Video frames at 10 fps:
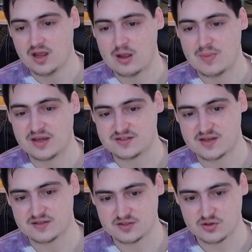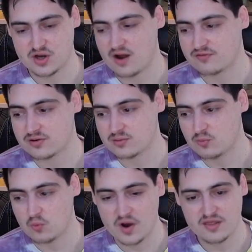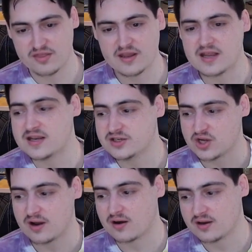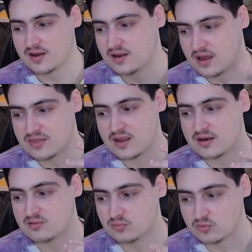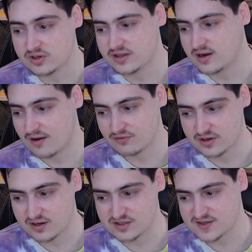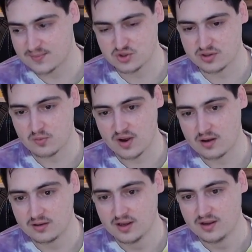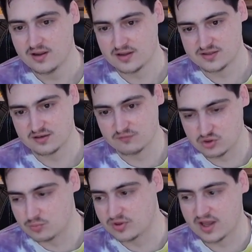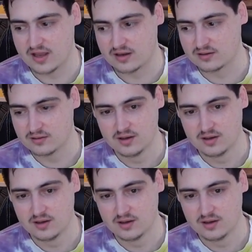it makes sense to cover one thing in each area and then really cover it conceptually well instead of duplicating.